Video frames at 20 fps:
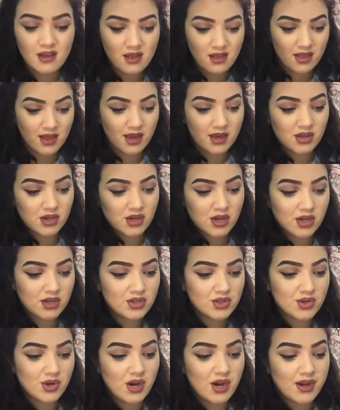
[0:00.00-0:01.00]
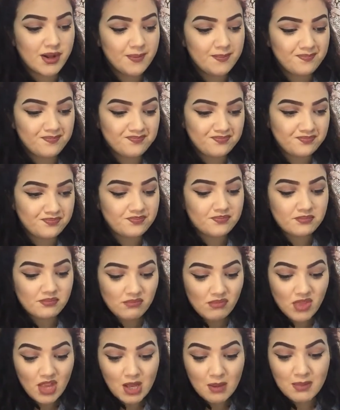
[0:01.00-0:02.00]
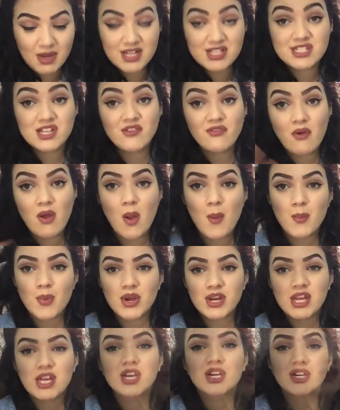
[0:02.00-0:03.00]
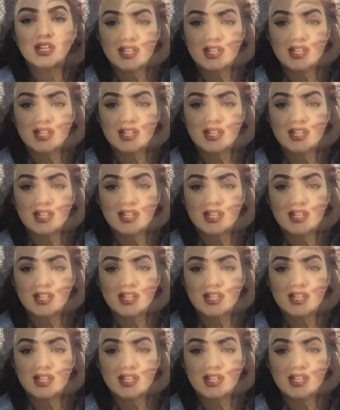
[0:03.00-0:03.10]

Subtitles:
Like, I can draw it myself pretty good.